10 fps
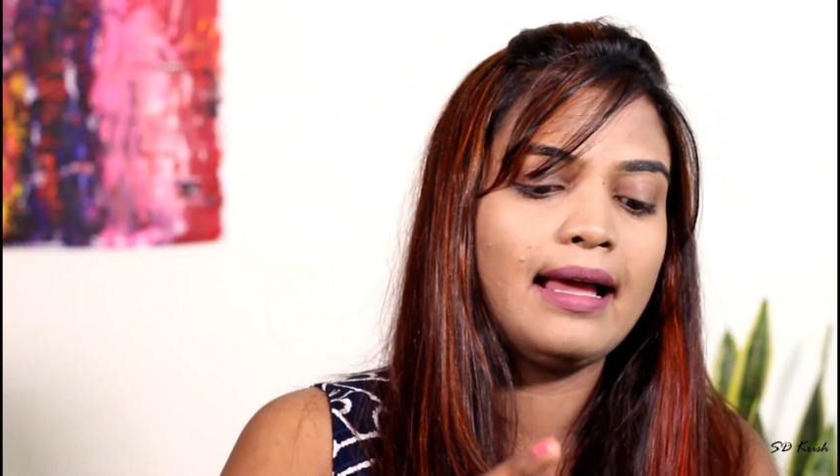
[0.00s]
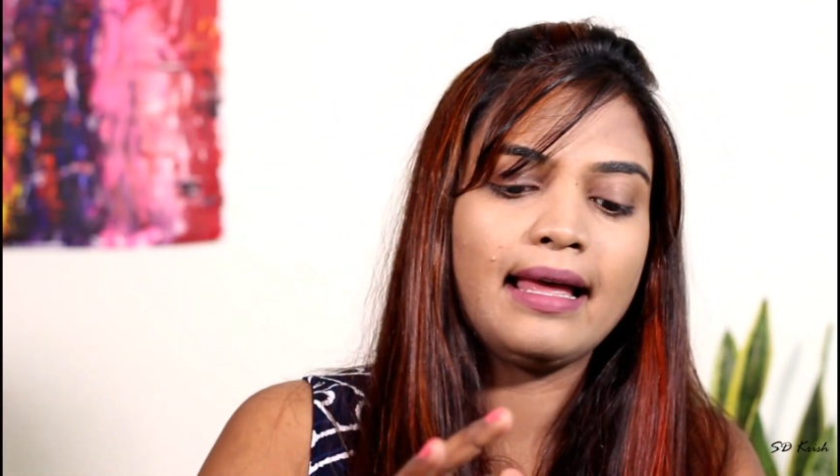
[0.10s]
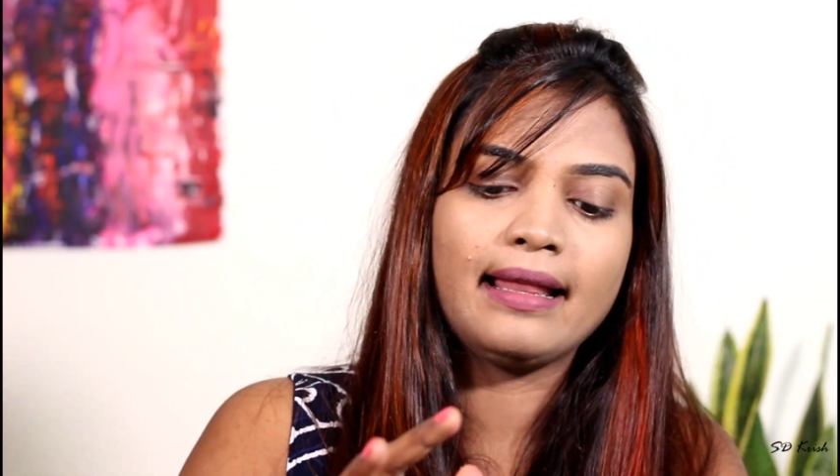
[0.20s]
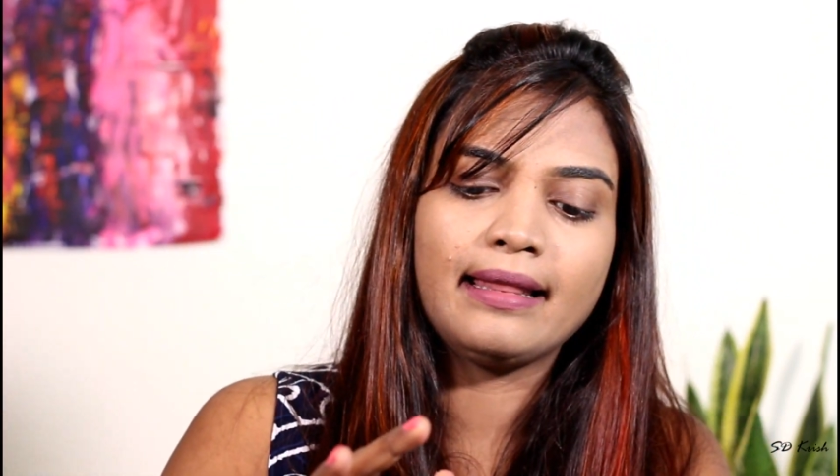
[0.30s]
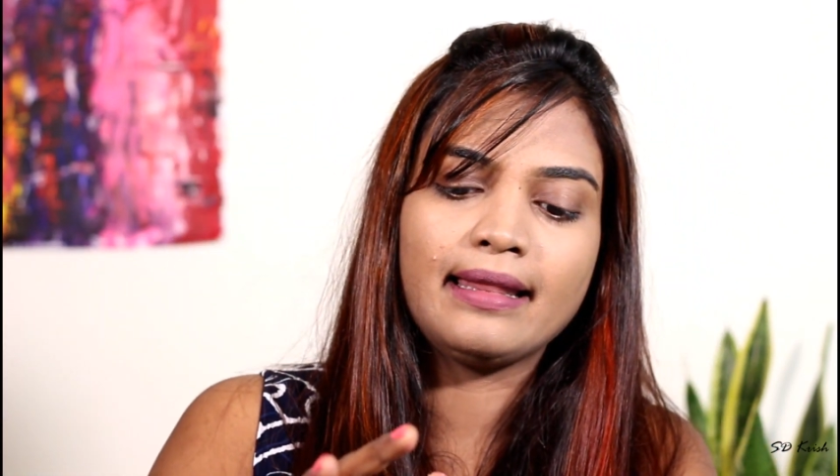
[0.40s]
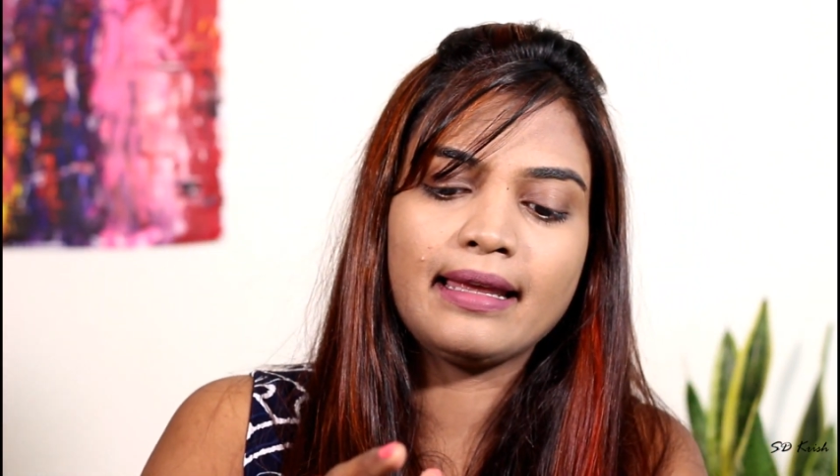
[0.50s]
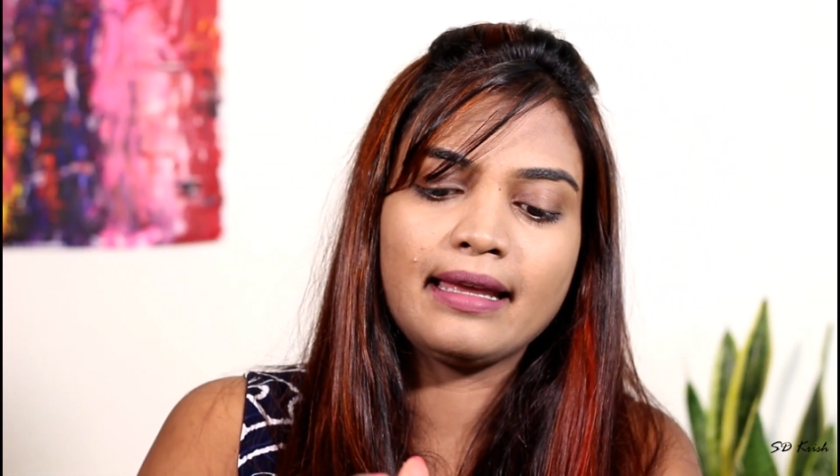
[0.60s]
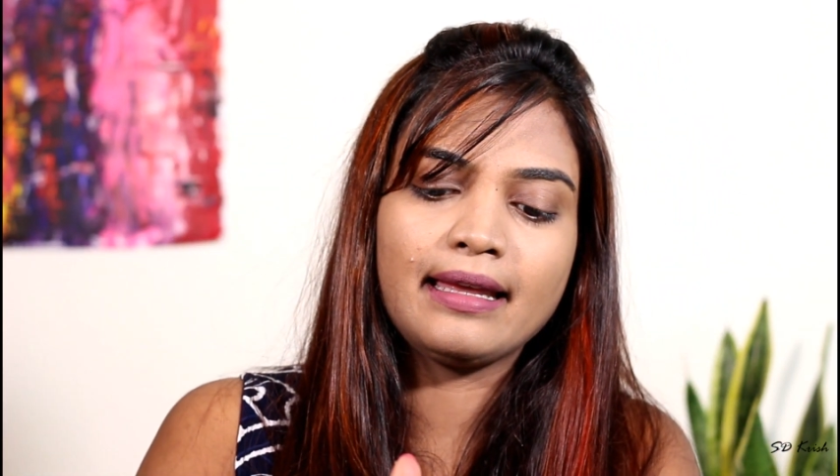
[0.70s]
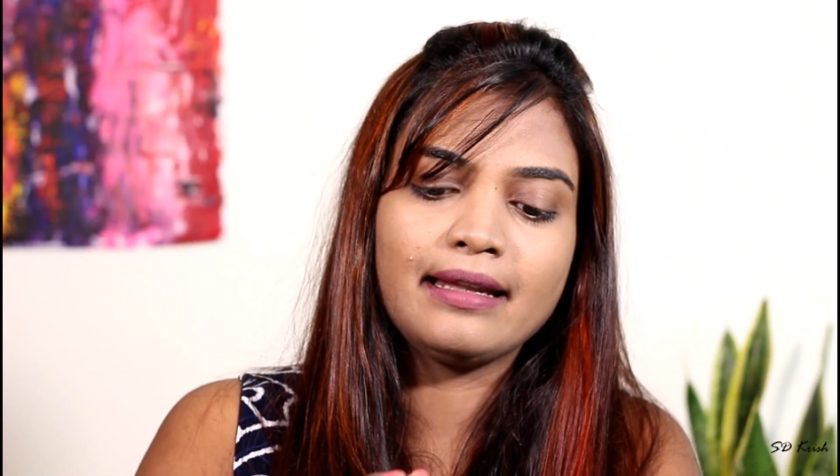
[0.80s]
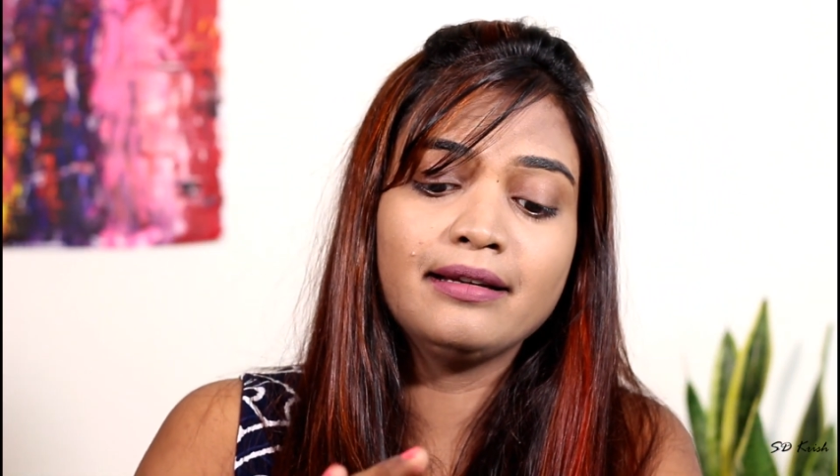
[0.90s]
and
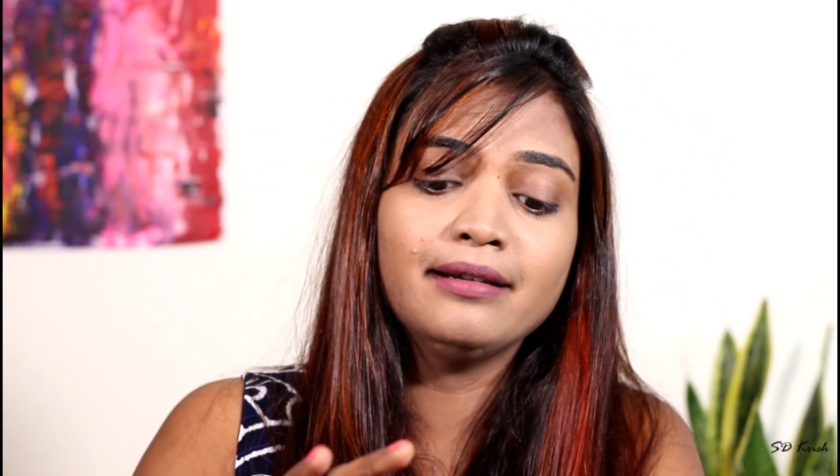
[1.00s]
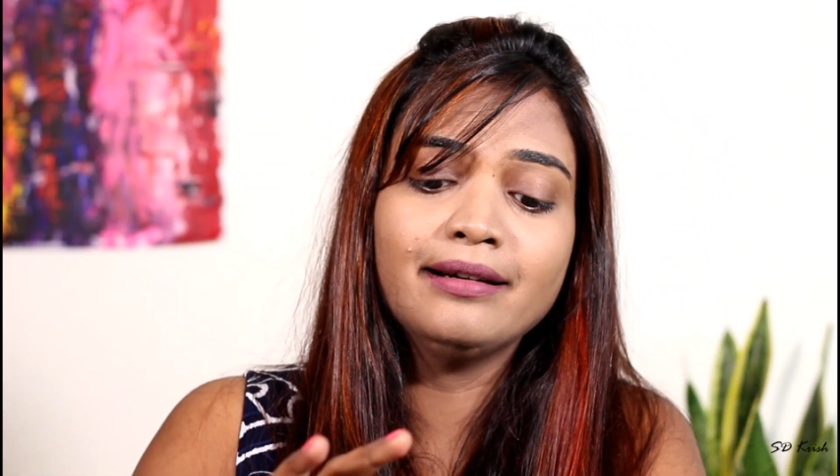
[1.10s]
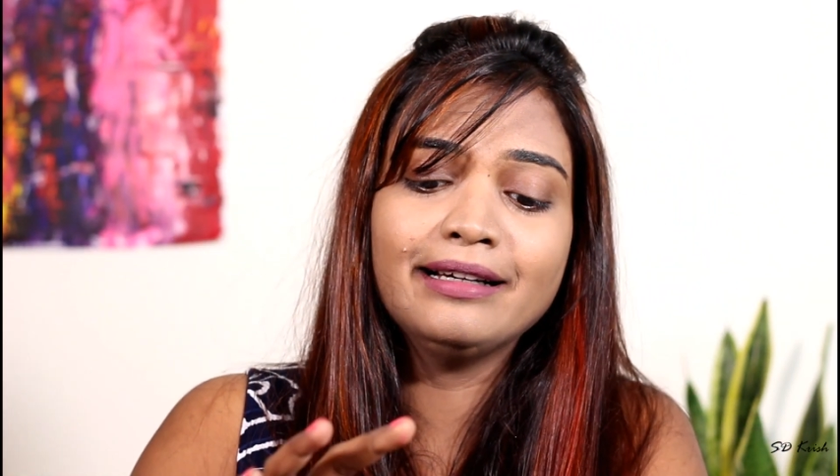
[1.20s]
then